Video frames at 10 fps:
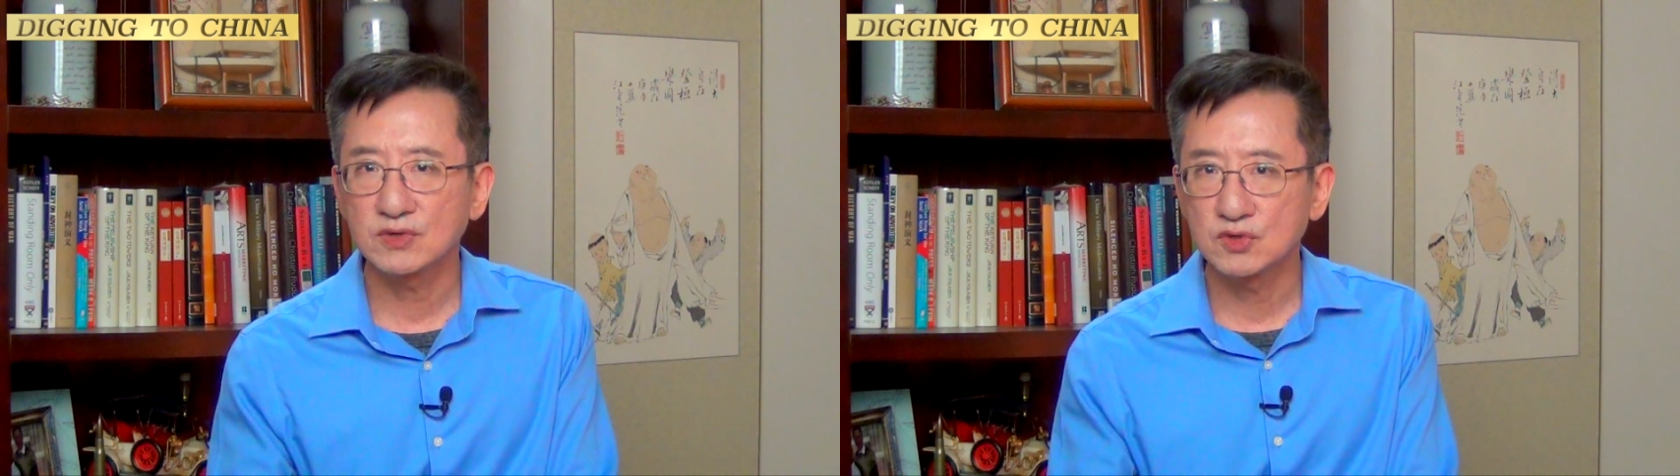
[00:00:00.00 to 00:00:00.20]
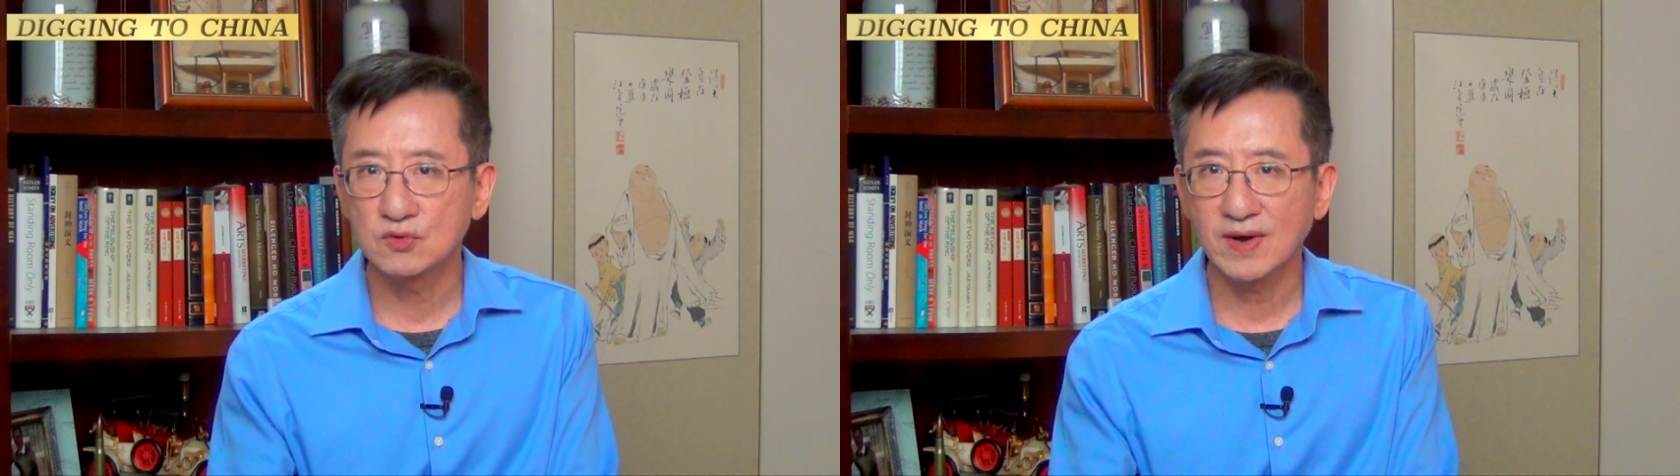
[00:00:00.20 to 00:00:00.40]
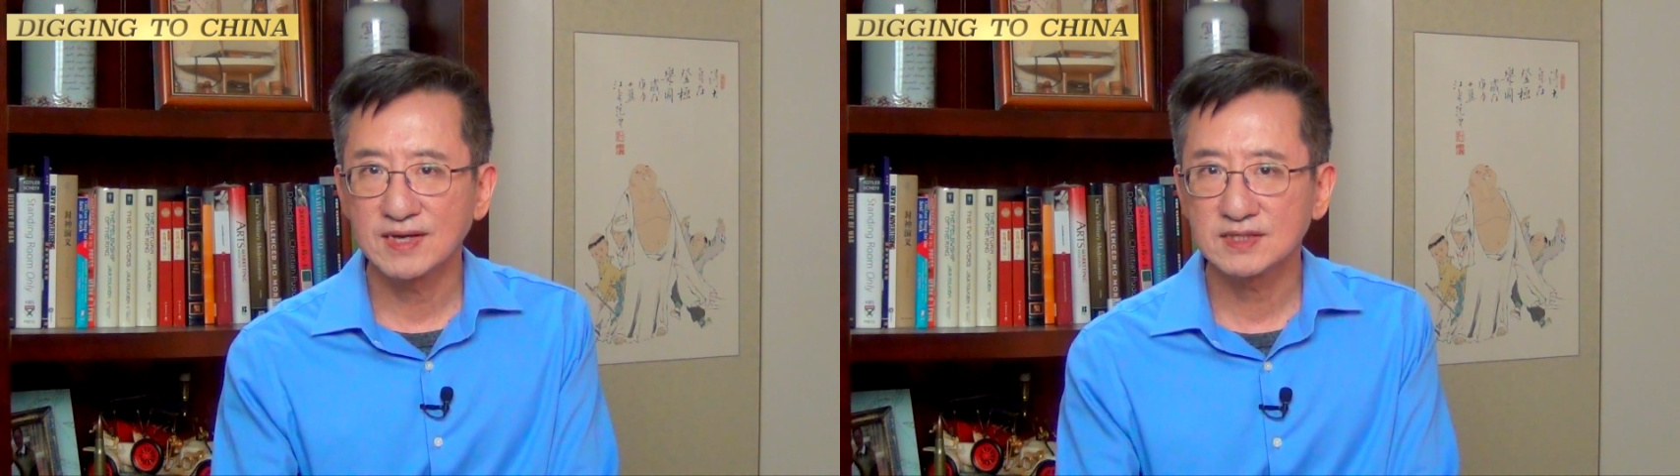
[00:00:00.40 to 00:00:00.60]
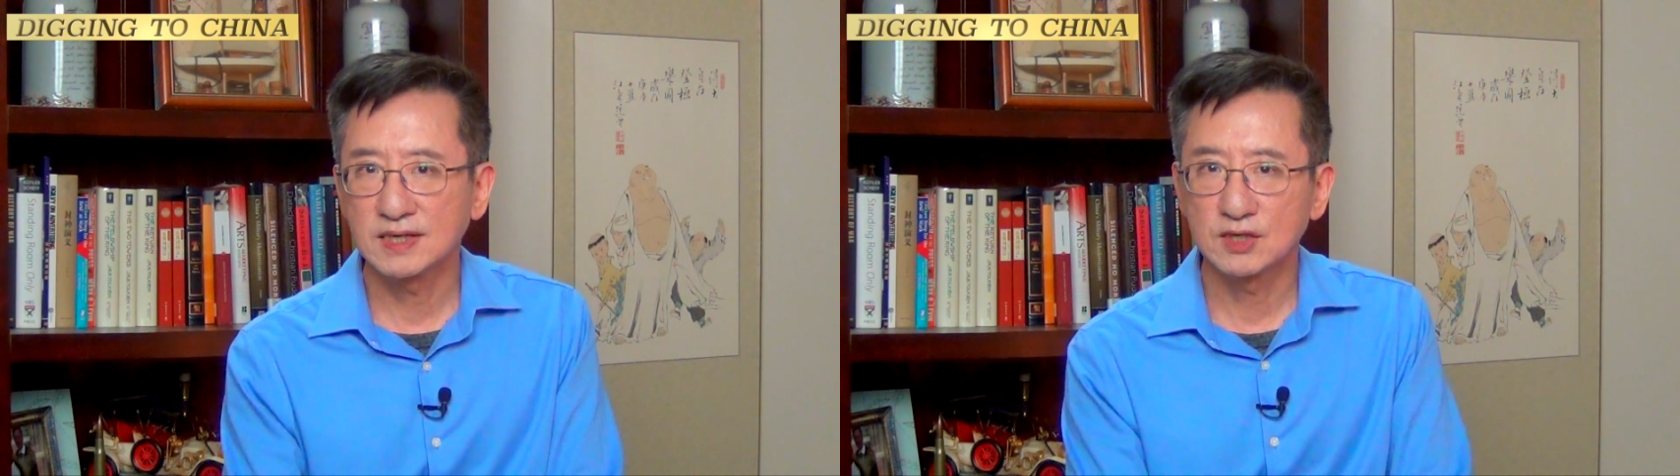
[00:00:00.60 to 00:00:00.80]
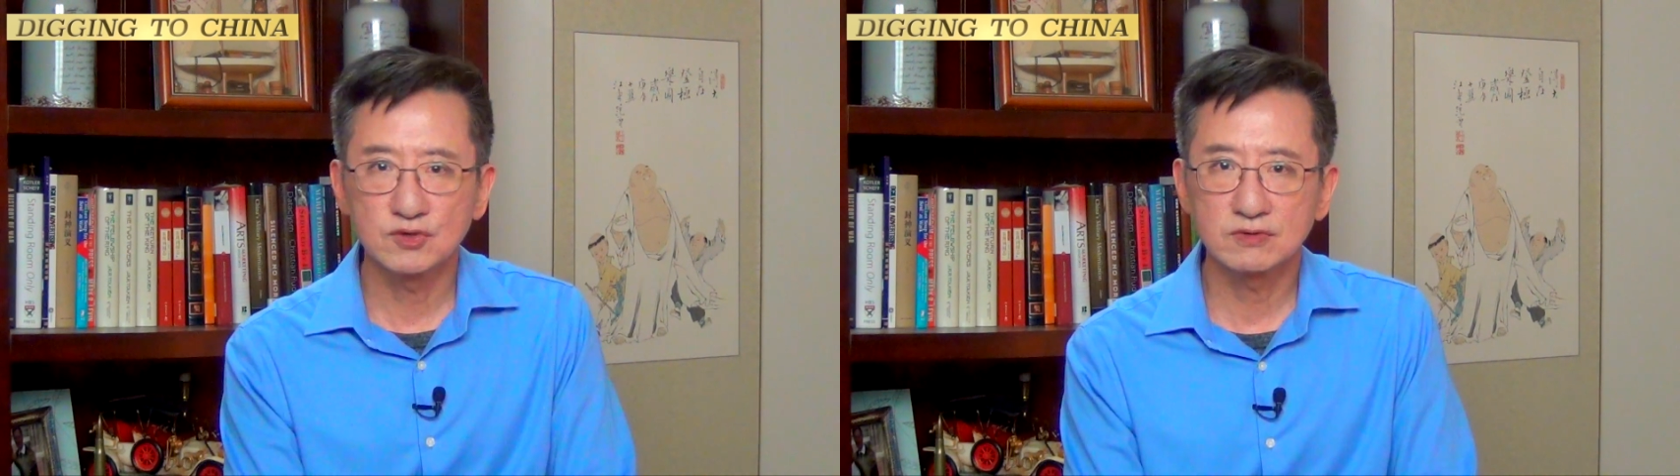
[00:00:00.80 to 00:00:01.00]
the US
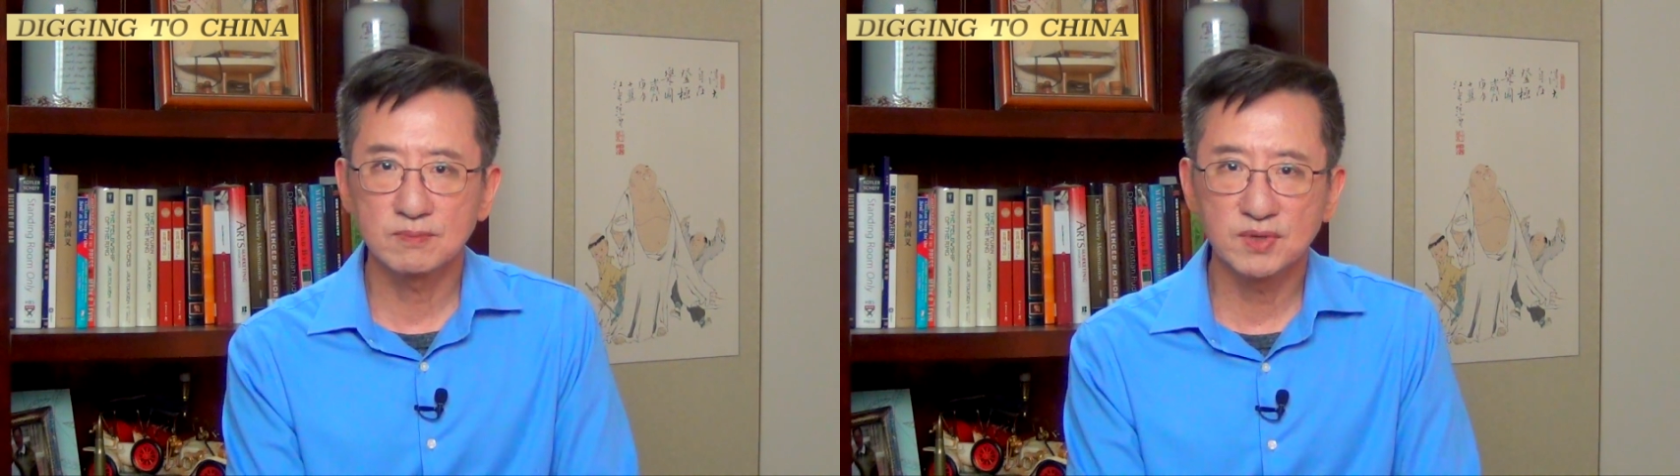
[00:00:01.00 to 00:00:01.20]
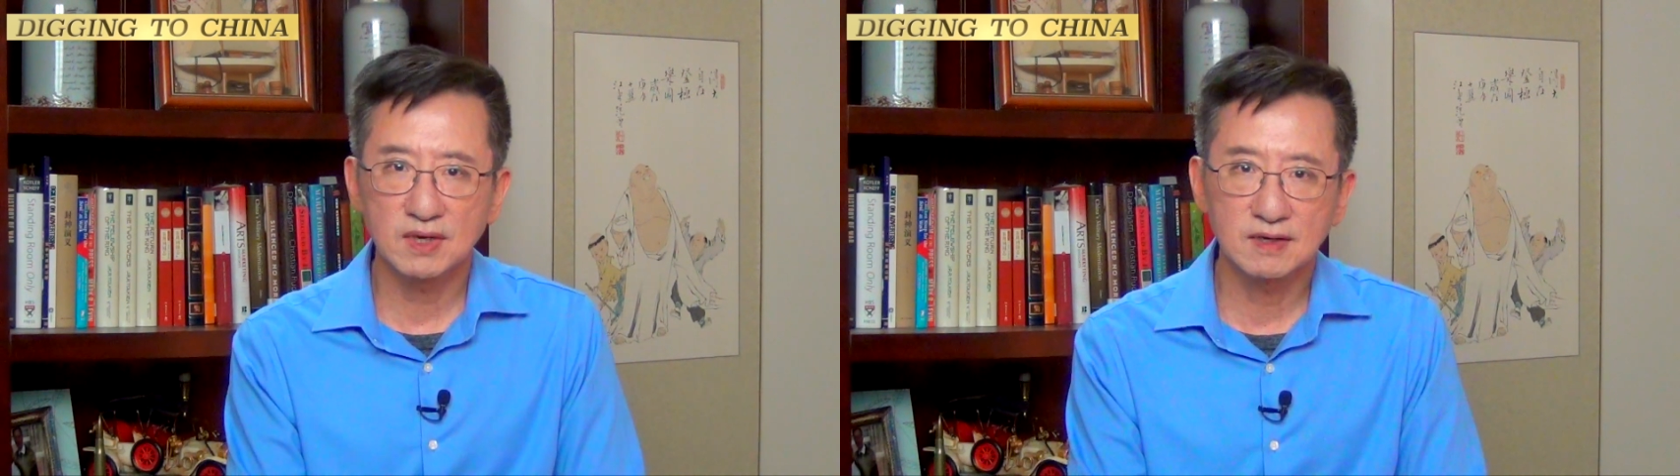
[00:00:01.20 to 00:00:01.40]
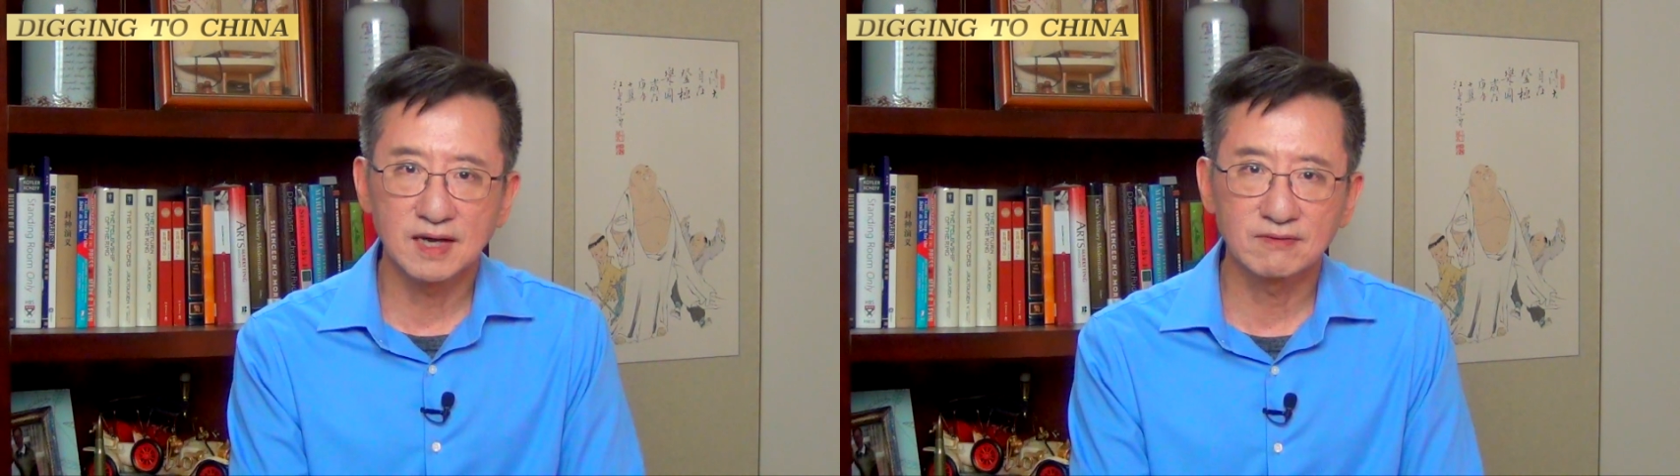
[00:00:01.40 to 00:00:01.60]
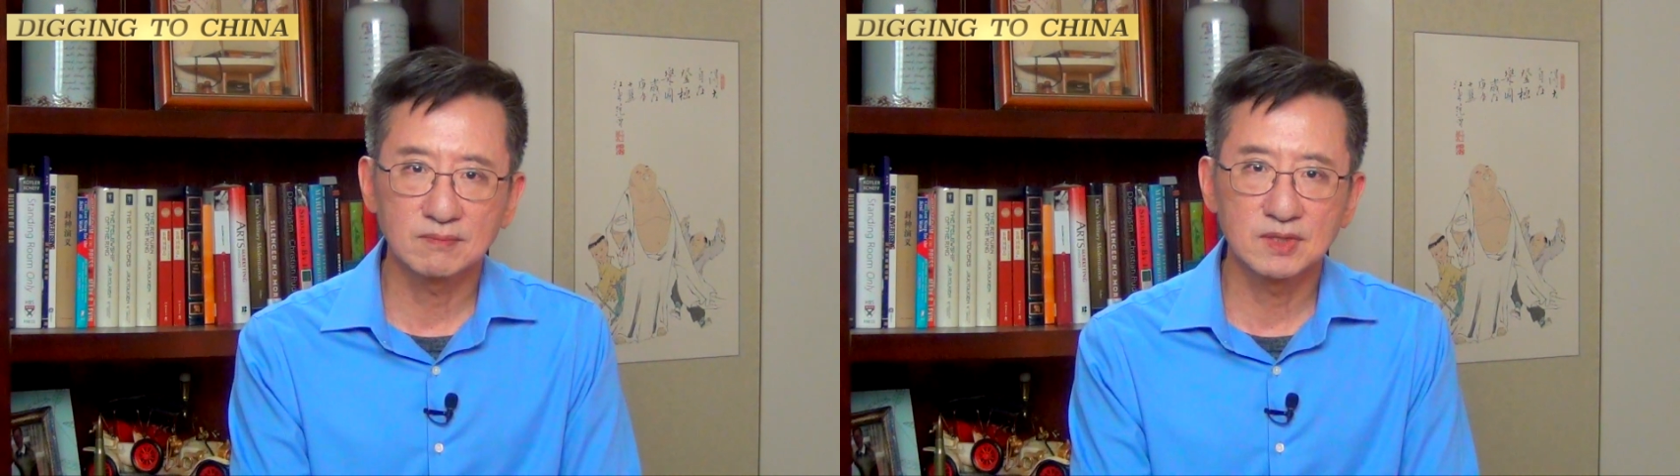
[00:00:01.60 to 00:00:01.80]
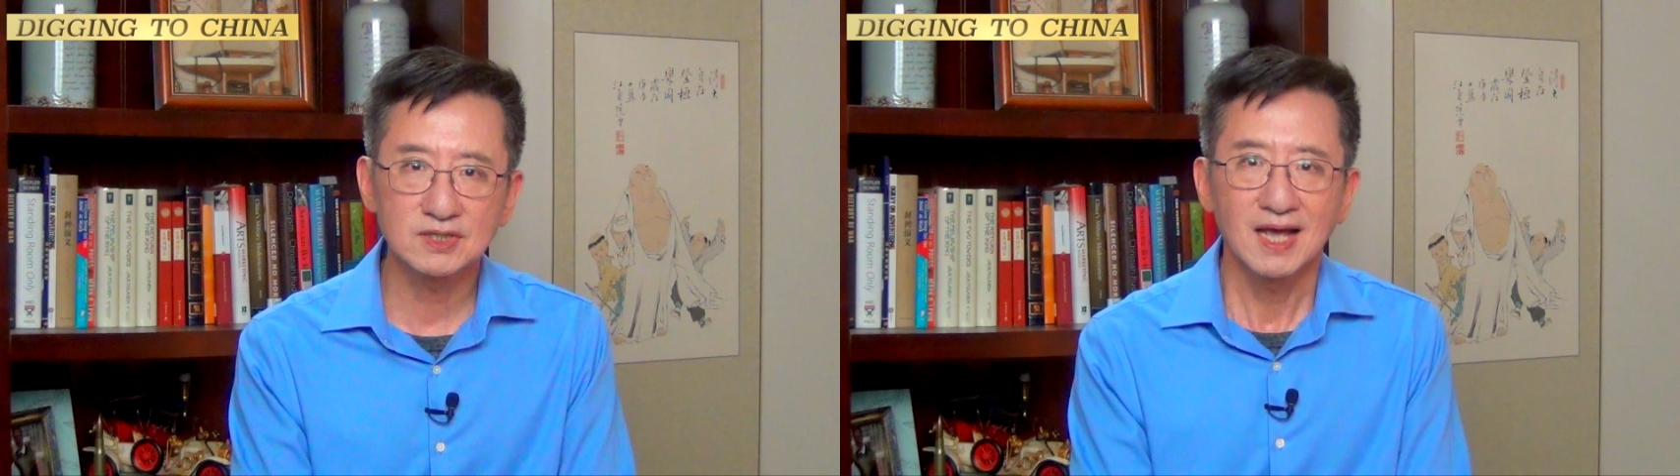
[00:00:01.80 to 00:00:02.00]
and the European
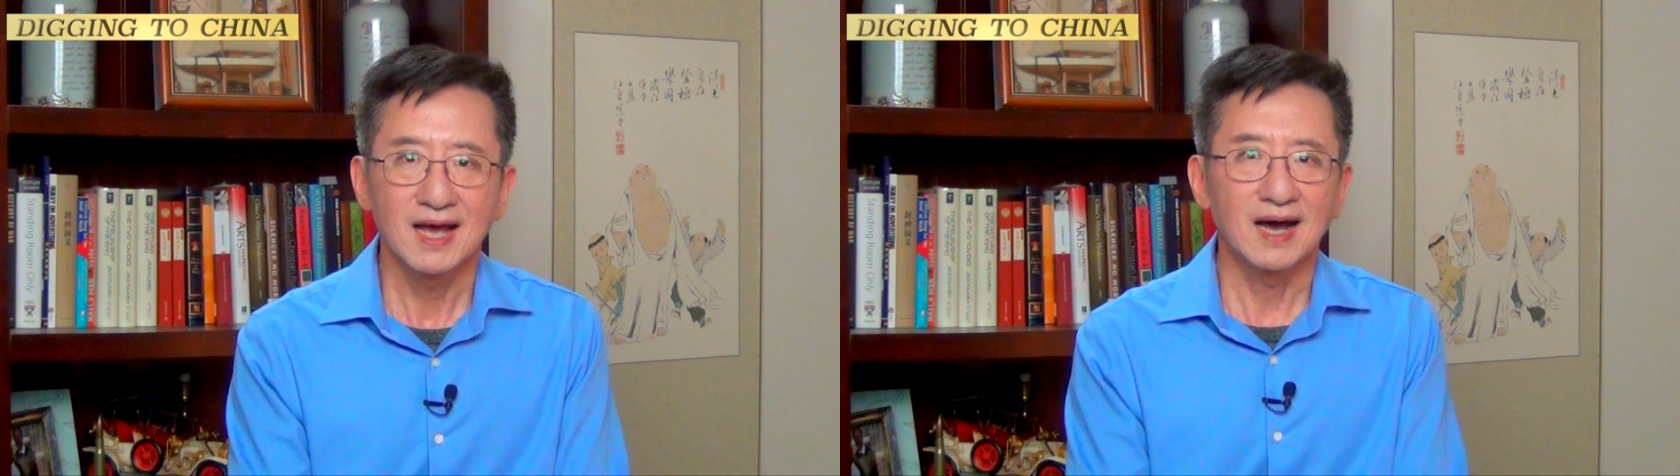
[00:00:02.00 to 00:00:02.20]
governments